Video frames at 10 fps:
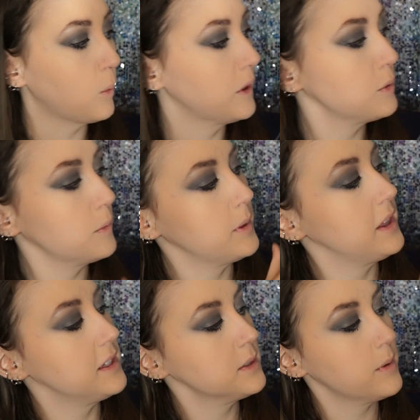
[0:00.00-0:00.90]
which would be
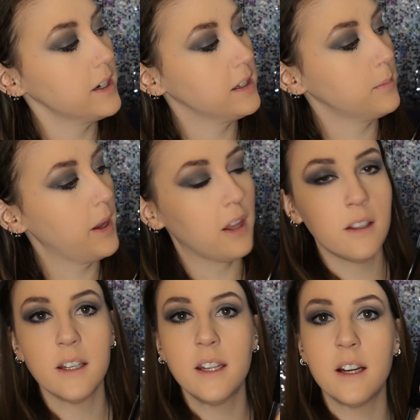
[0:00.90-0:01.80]
this one in the
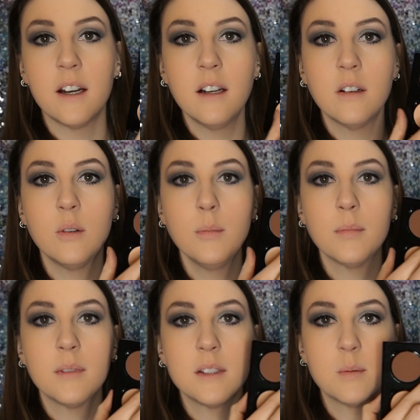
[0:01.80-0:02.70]
palette here. Oh,
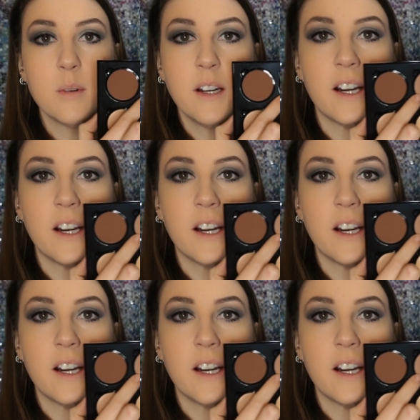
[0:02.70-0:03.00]
this one right